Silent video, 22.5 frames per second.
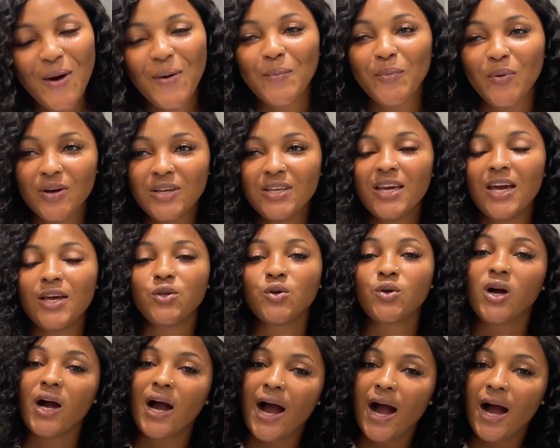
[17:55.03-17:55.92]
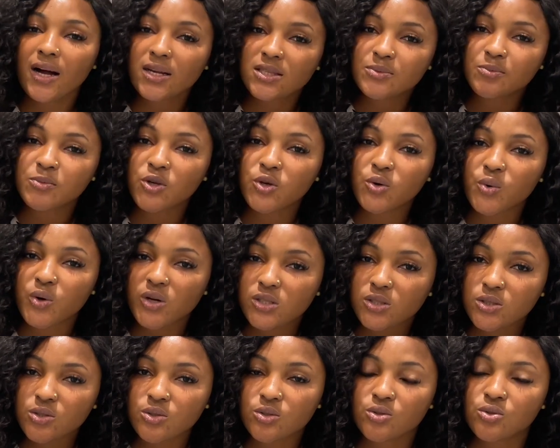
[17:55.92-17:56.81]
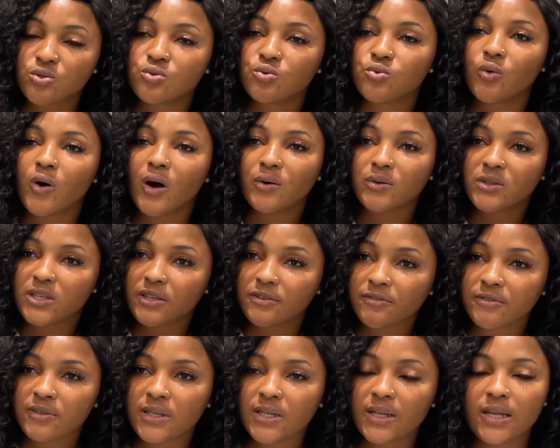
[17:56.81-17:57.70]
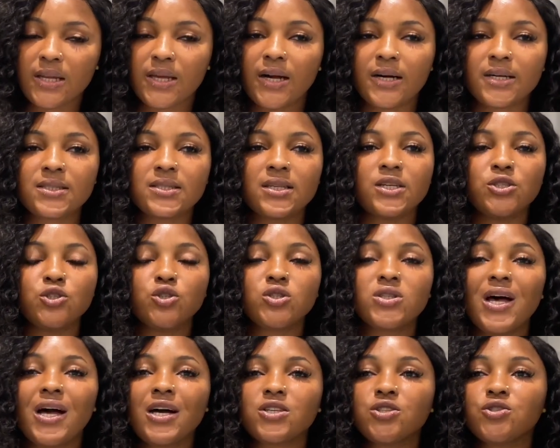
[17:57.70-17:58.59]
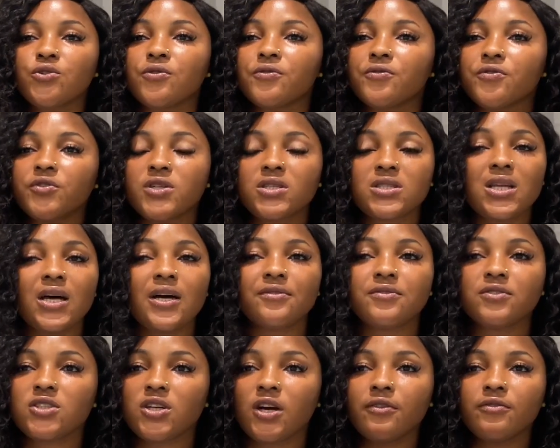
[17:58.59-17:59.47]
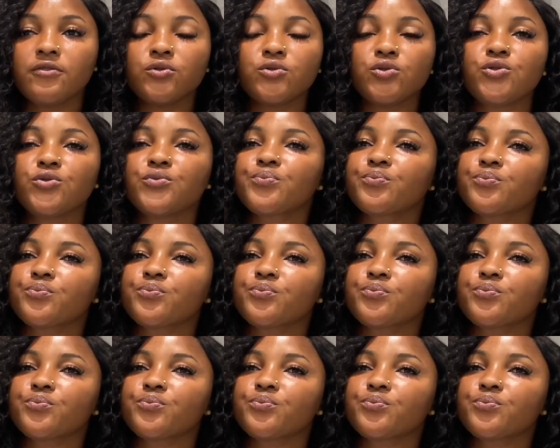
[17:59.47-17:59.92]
But yeah, you can ask me questions too. I'll definitely answer. Just ask your friends that have traveled.